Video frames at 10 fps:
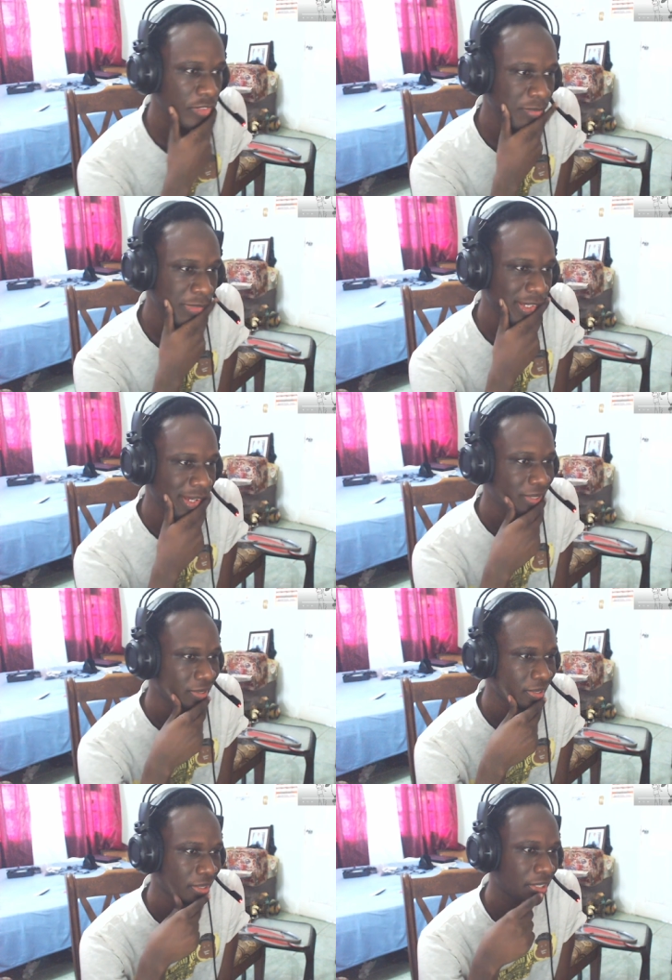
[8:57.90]
But yeah,
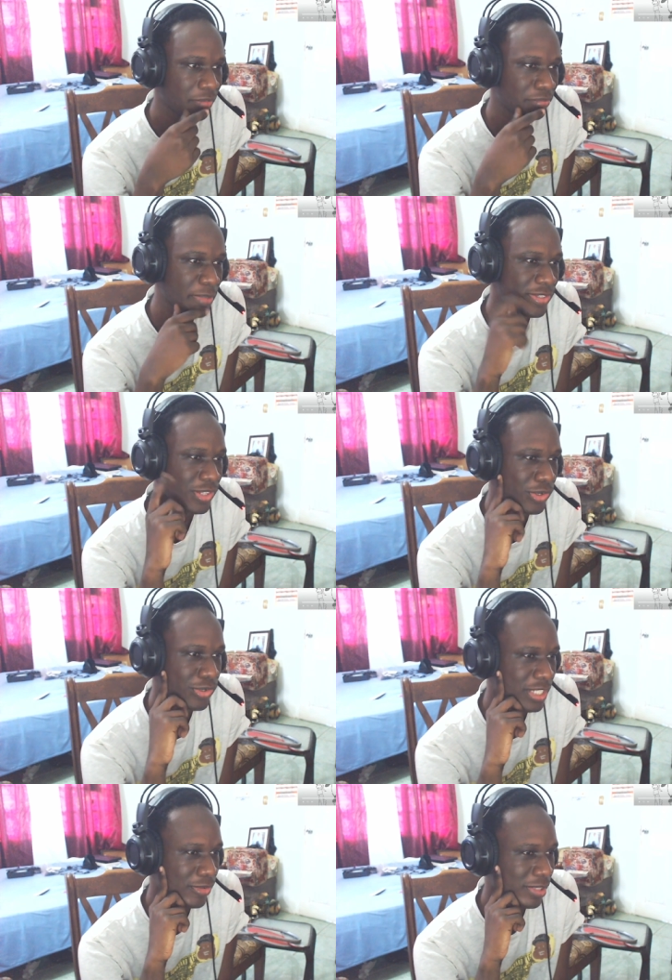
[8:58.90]
maybe
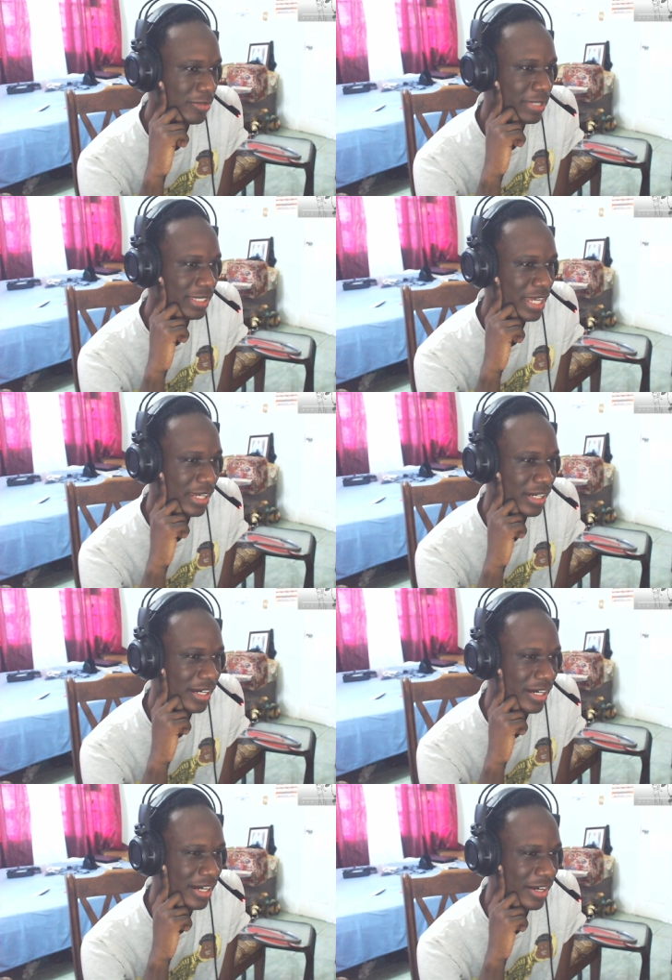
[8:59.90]
Sukuna will be like a
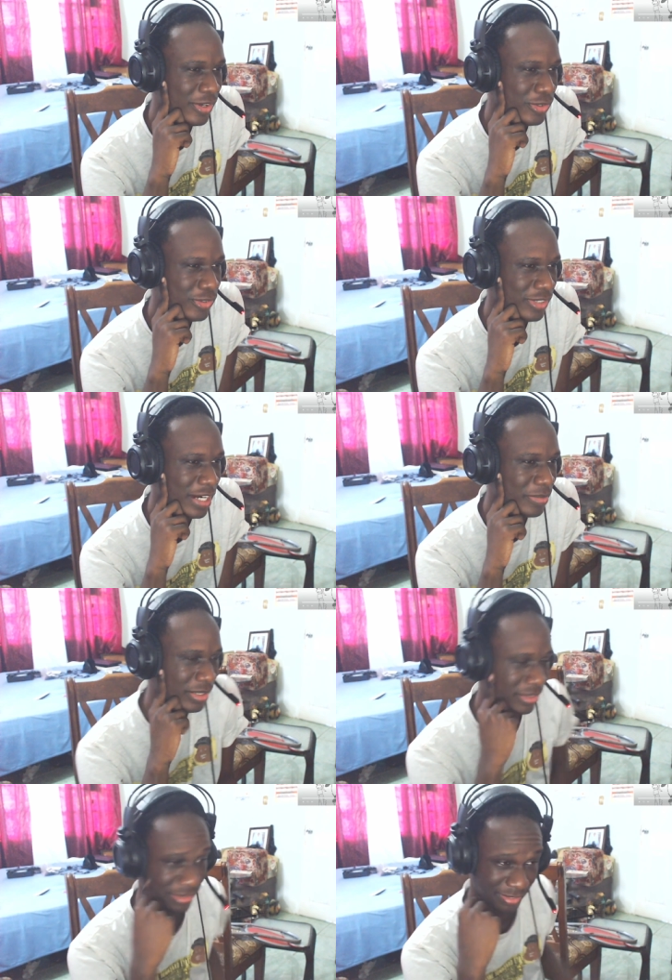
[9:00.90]
uh,
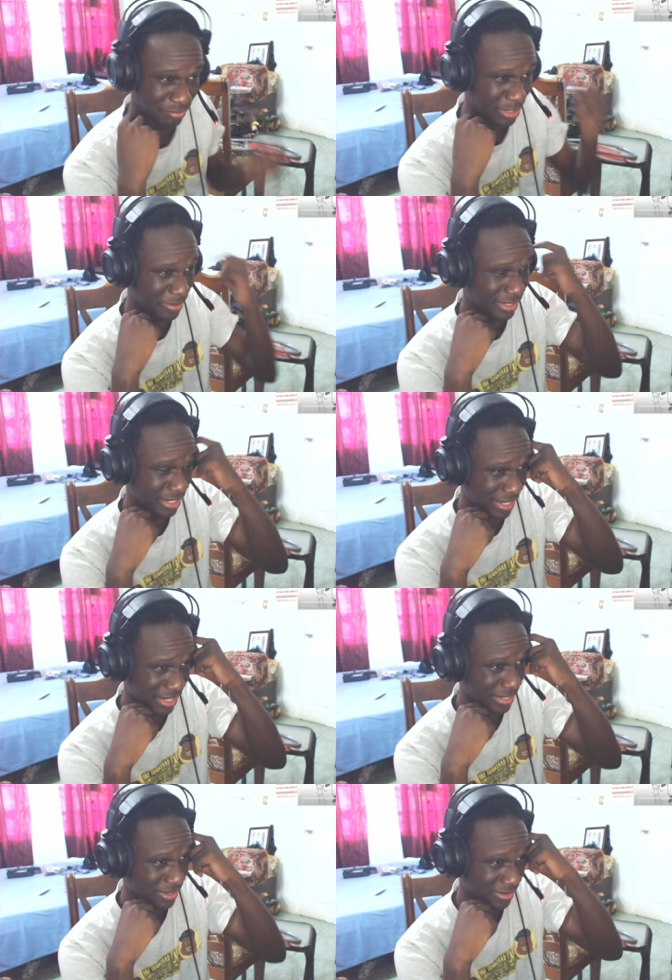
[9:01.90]
Kurama, maybe
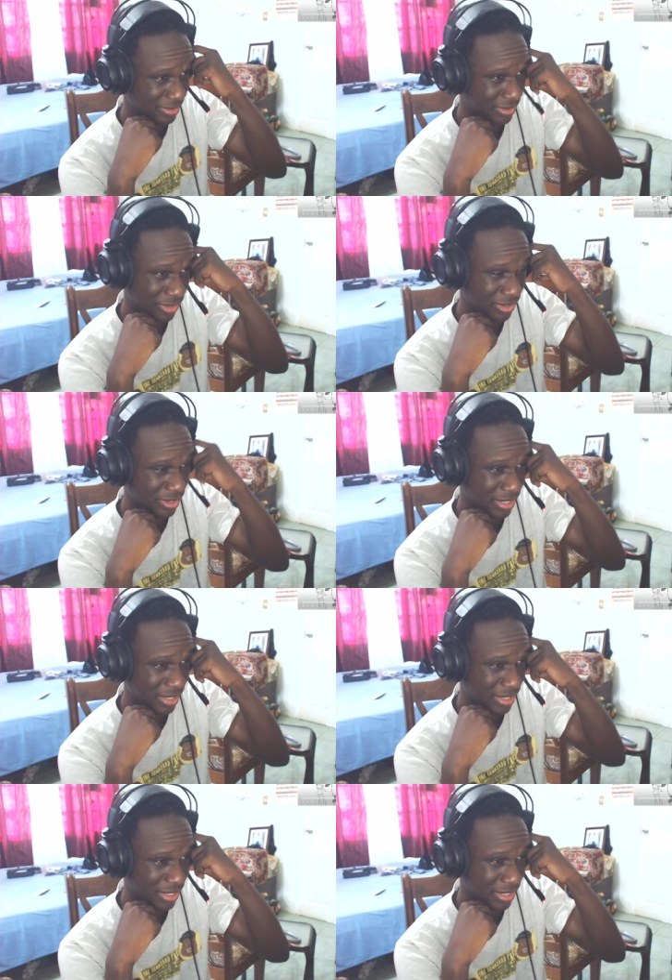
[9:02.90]
uh, or